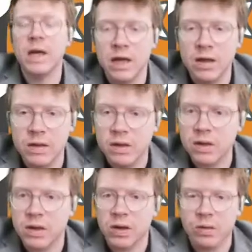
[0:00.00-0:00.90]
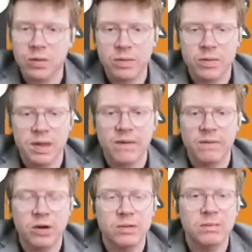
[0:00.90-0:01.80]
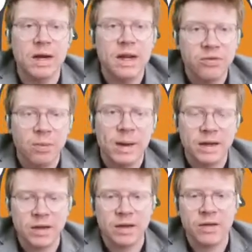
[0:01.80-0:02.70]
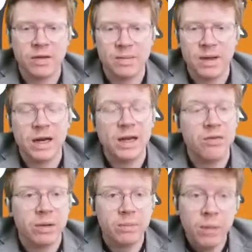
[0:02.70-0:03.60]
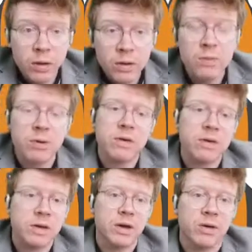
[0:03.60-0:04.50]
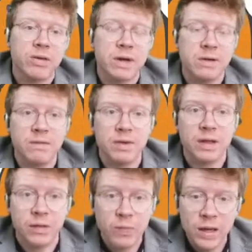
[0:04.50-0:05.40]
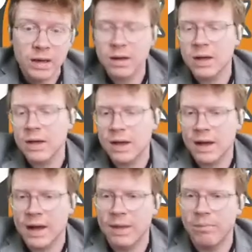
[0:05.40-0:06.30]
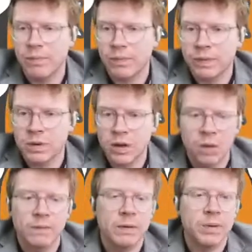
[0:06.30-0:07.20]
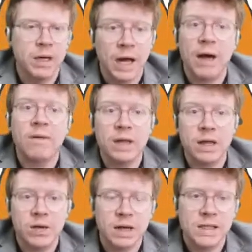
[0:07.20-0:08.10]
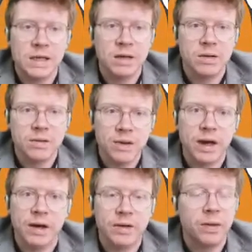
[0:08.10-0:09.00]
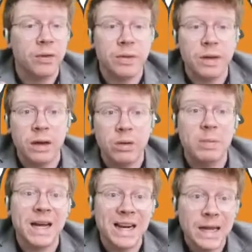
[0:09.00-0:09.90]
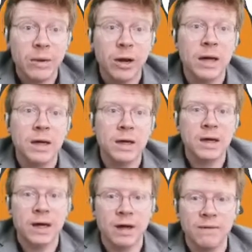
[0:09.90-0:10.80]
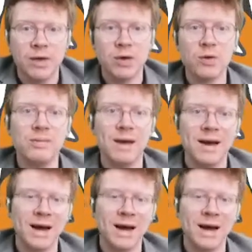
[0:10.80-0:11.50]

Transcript: is to go through some stuff on electromagnetism and electric motors, which is the content for this week. Hopefully we're going to cover these ideas so they're a little bit clearer for you.